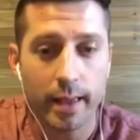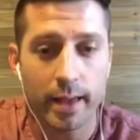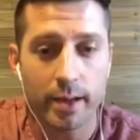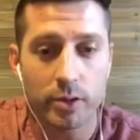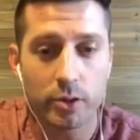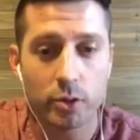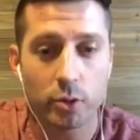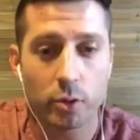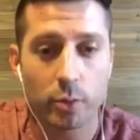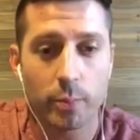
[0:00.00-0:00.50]

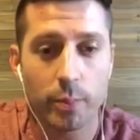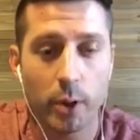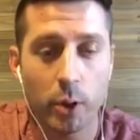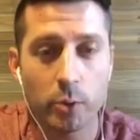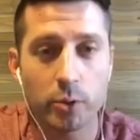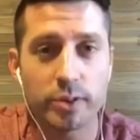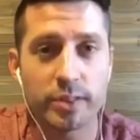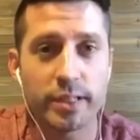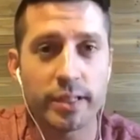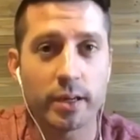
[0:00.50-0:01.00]
and you're
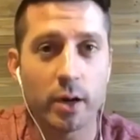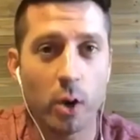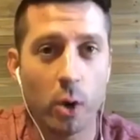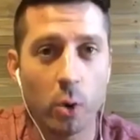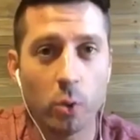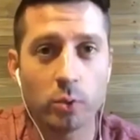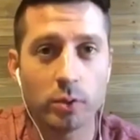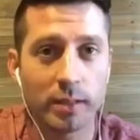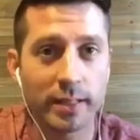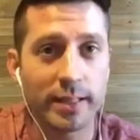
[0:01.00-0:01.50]
posting
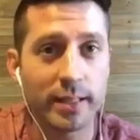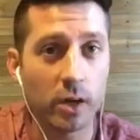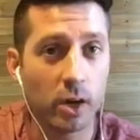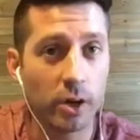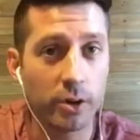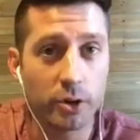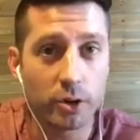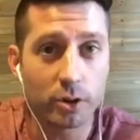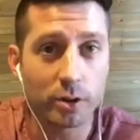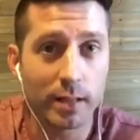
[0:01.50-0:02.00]
only
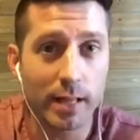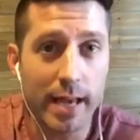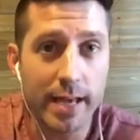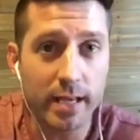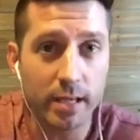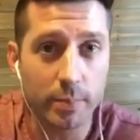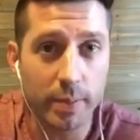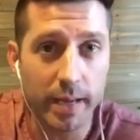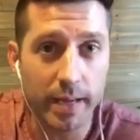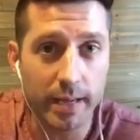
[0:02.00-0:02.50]
on your
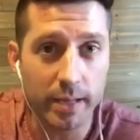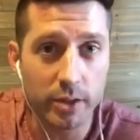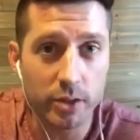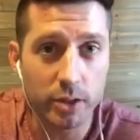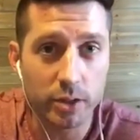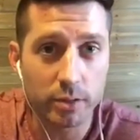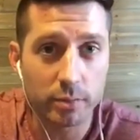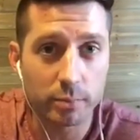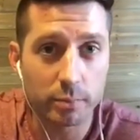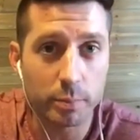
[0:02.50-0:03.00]
like
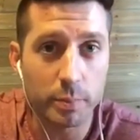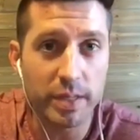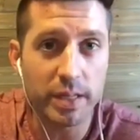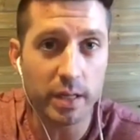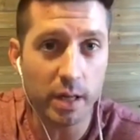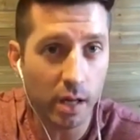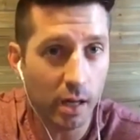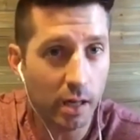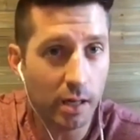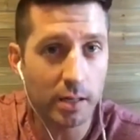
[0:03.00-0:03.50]
page
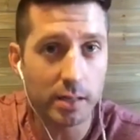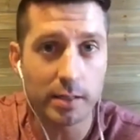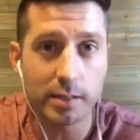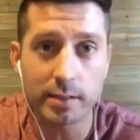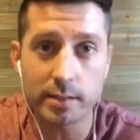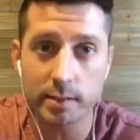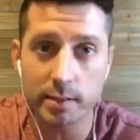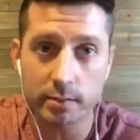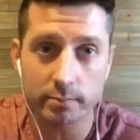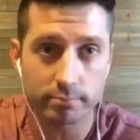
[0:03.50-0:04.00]

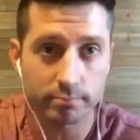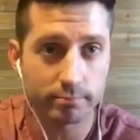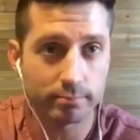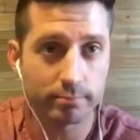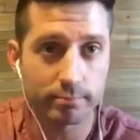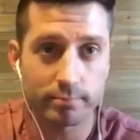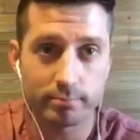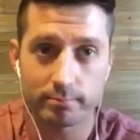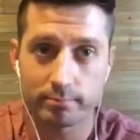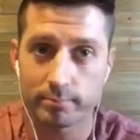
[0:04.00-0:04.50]
because
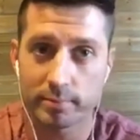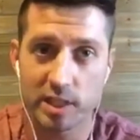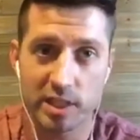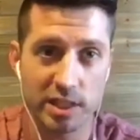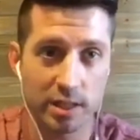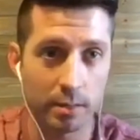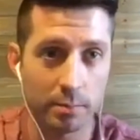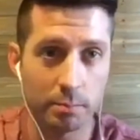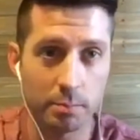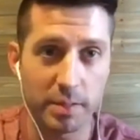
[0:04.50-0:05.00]

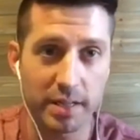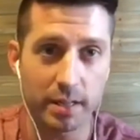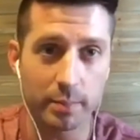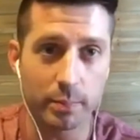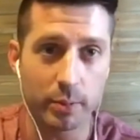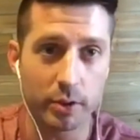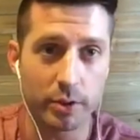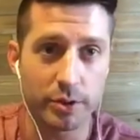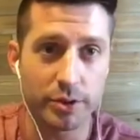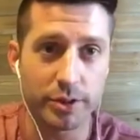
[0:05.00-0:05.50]
some
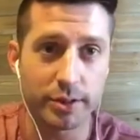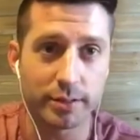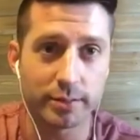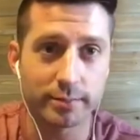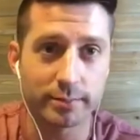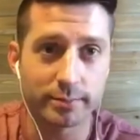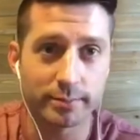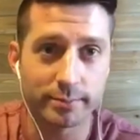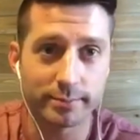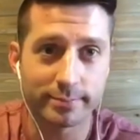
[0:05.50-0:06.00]
big
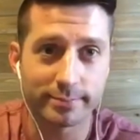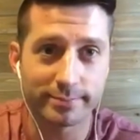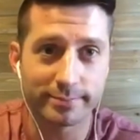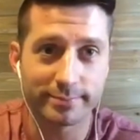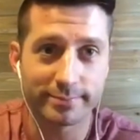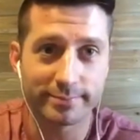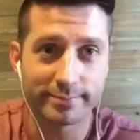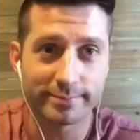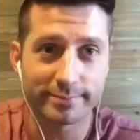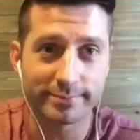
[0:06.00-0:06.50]
person,
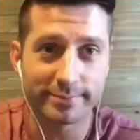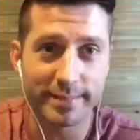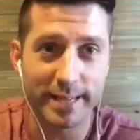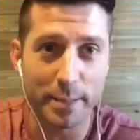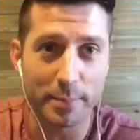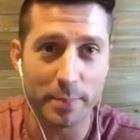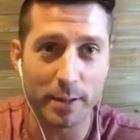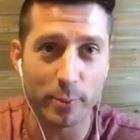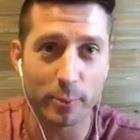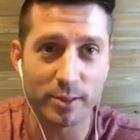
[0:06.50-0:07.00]

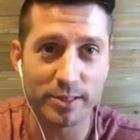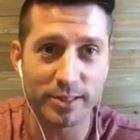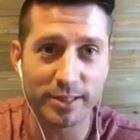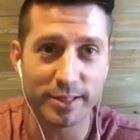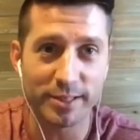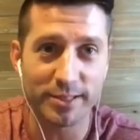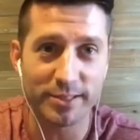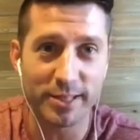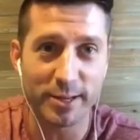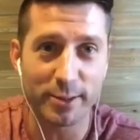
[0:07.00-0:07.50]
yep, I wasn't
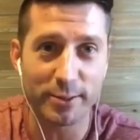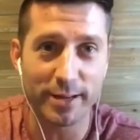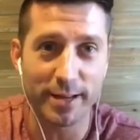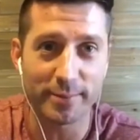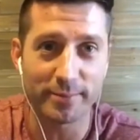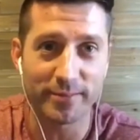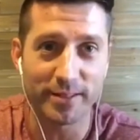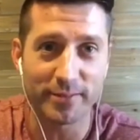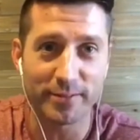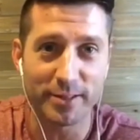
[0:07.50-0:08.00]
going to say her
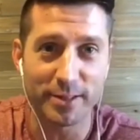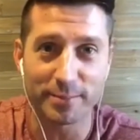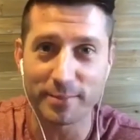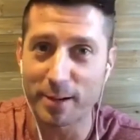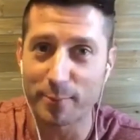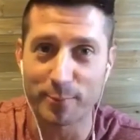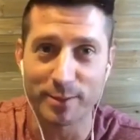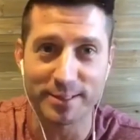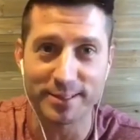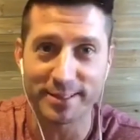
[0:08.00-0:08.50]
name, Vivian.
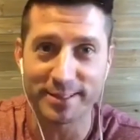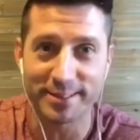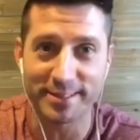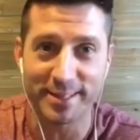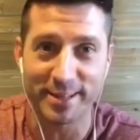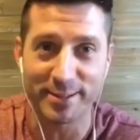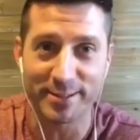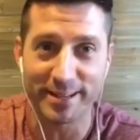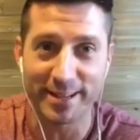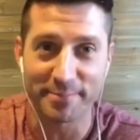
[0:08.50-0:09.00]
I wasn't going to
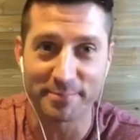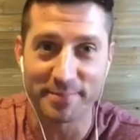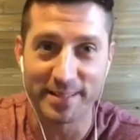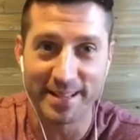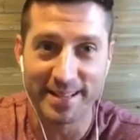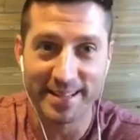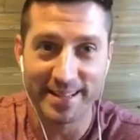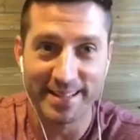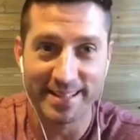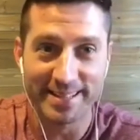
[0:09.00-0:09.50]
say her name.
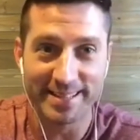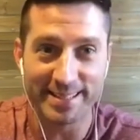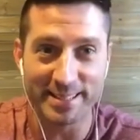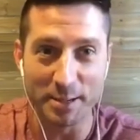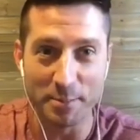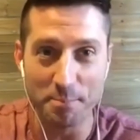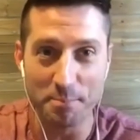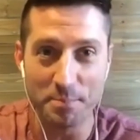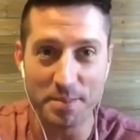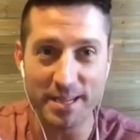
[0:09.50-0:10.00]

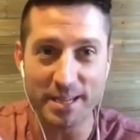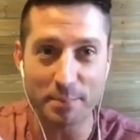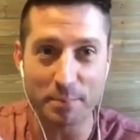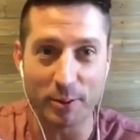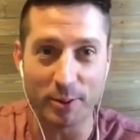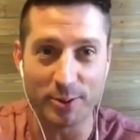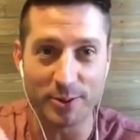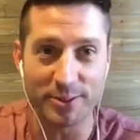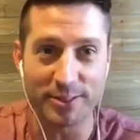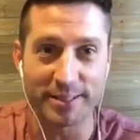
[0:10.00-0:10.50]
Some big
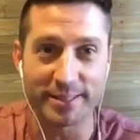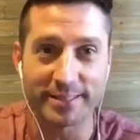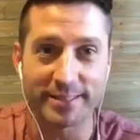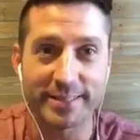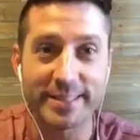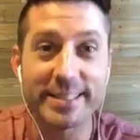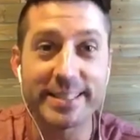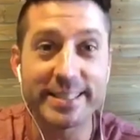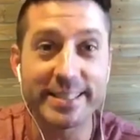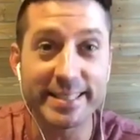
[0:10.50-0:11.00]
person
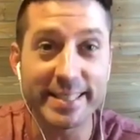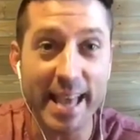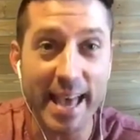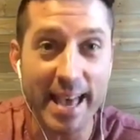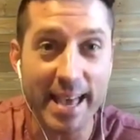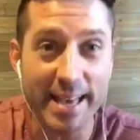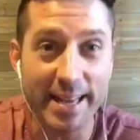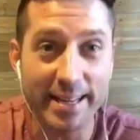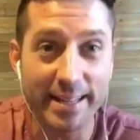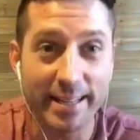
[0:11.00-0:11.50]

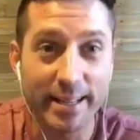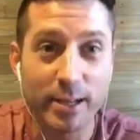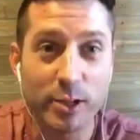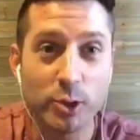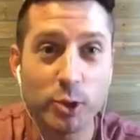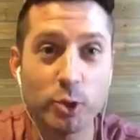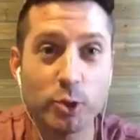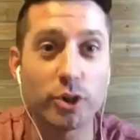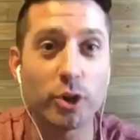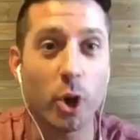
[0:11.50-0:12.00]
said
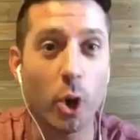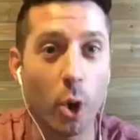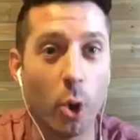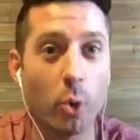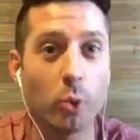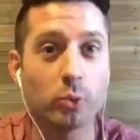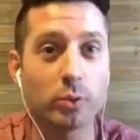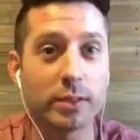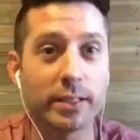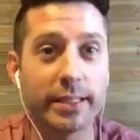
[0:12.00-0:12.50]
you should
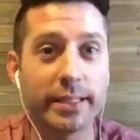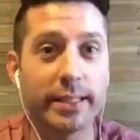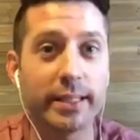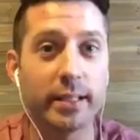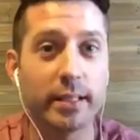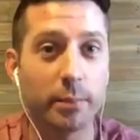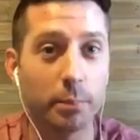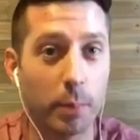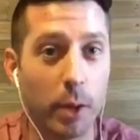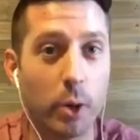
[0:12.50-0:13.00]

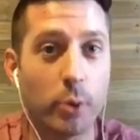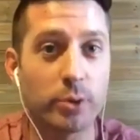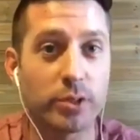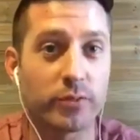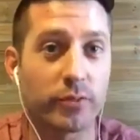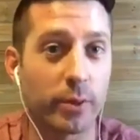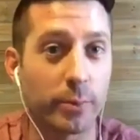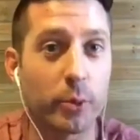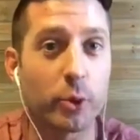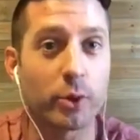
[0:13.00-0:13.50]
only
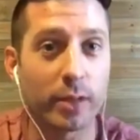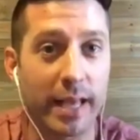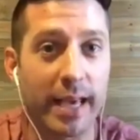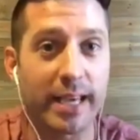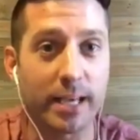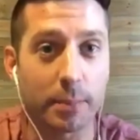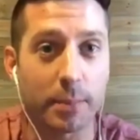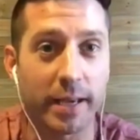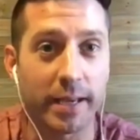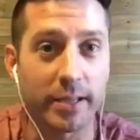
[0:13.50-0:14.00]
post from your
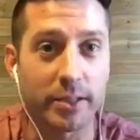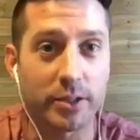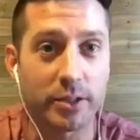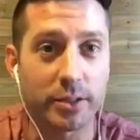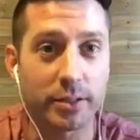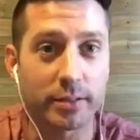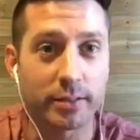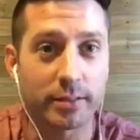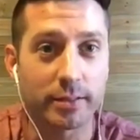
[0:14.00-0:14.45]
like page.